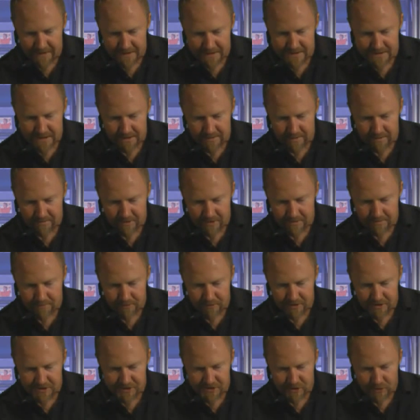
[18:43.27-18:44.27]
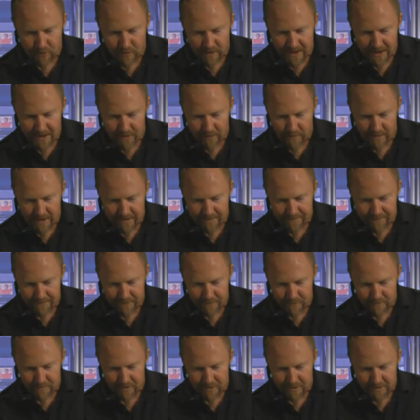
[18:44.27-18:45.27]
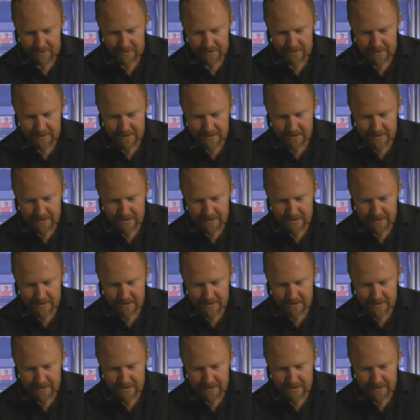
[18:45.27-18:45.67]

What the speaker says: This time I'm going to put a square waveform on,